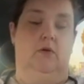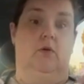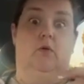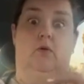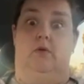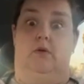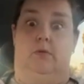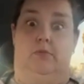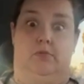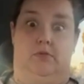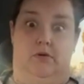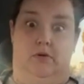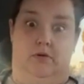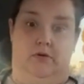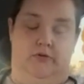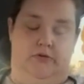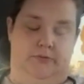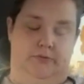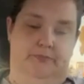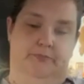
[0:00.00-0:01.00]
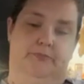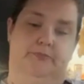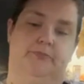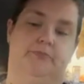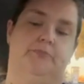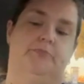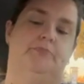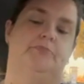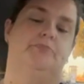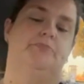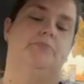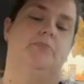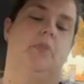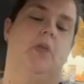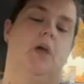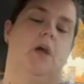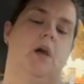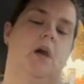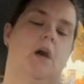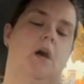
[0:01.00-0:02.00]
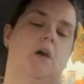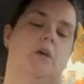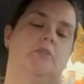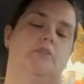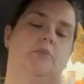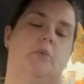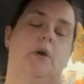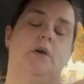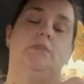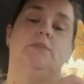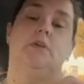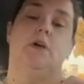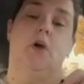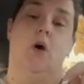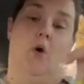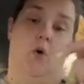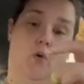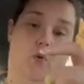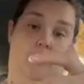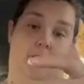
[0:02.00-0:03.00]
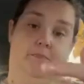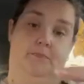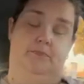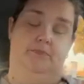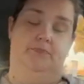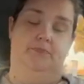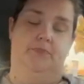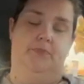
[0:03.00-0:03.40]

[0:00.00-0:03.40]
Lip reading: or a bridge. So I stay home.